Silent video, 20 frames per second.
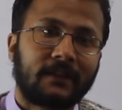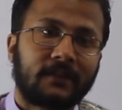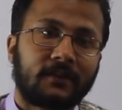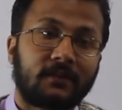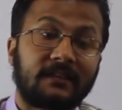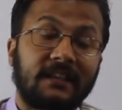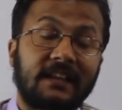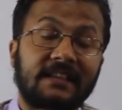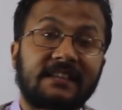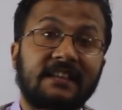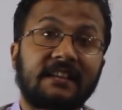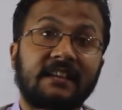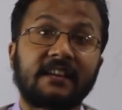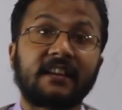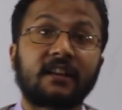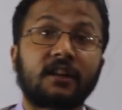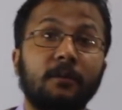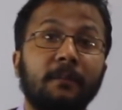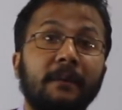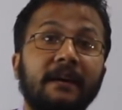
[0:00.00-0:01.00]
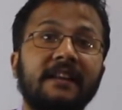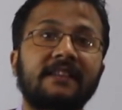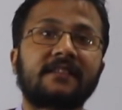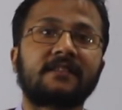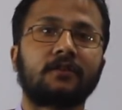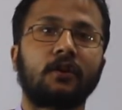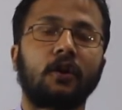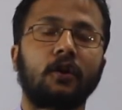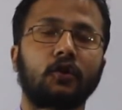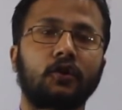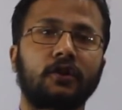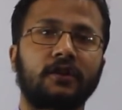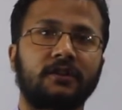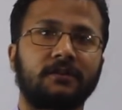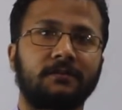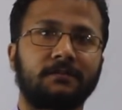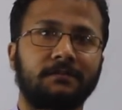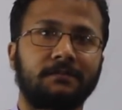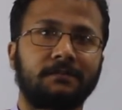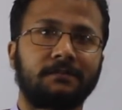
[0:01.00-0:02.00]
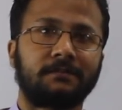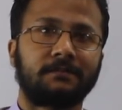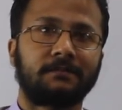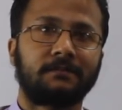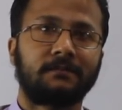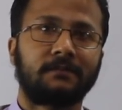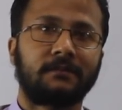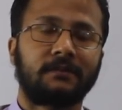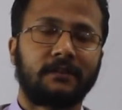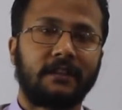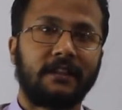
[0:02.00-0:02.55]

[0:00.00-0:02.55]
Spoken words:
So that's a recommendation algorithm,